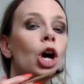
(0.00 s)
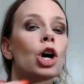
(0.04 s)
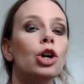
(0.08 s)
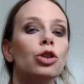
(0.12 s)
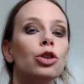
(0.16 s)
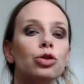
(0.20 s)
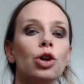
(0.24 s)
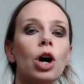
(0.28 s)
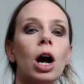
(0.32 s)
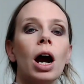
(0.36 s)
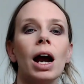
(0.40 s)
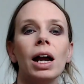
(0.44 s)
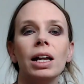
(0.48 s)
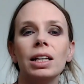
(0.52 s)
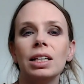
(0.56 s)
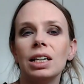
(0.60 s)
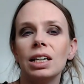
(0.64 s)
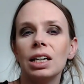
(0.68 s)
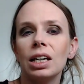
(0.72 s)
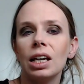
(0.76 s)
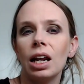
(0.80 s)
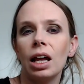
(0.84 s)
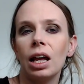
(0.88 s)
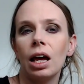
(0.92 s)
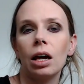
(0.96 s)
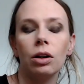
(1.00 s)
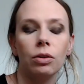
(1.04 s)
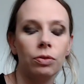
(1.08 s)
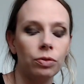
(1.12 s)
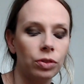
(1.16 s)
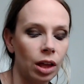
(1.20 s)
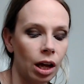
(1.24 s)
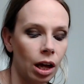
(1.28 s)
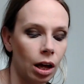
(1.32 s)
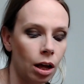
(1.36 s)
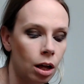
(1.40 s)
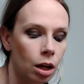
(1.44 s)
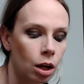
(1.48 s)
Trying to get out of
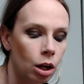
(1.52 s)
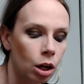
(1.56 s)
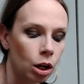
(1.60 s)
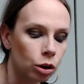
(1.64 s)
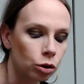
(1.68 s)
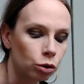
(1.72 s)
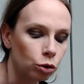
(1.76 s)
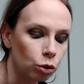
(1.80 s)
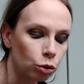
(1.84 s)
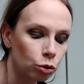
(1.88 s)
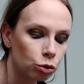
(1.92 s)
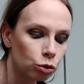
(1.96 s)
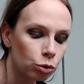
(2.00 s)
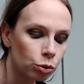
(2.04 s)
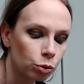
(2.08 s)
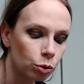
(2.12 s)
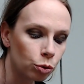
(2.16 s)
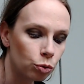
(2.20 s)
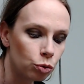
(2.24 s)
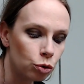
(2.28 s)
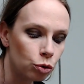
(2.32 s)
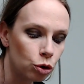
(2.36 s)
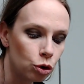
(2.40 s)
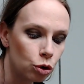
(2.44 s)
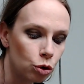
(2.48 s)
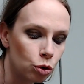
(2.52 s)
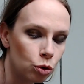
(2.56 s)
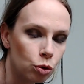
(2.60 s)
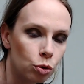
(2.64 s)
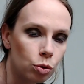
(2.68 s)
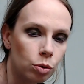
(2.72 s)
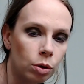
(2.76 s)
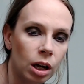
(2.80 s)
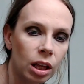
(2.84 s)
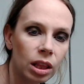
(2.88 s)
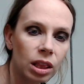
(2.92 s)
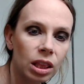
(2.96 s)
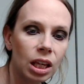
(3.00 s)
that neutral
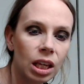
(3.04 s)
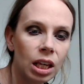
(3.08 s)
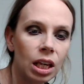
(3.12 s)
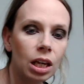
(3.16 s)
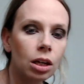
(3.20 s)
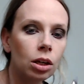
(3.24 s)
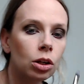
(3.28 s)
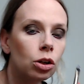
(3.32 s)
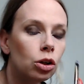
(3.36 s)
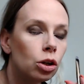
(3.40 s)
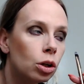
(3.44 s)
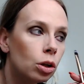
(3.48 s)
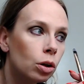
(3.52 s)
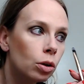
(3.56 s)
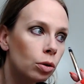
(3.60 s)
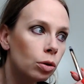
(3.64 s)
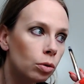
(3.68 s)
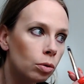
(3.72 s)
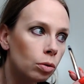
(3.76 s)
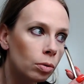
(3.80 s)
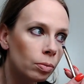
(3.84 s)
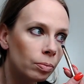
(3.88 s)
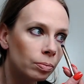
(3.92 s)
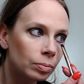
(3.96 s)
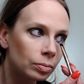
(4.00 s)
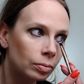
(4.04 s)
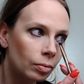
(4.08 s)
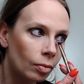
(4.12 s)
nude thing, you know?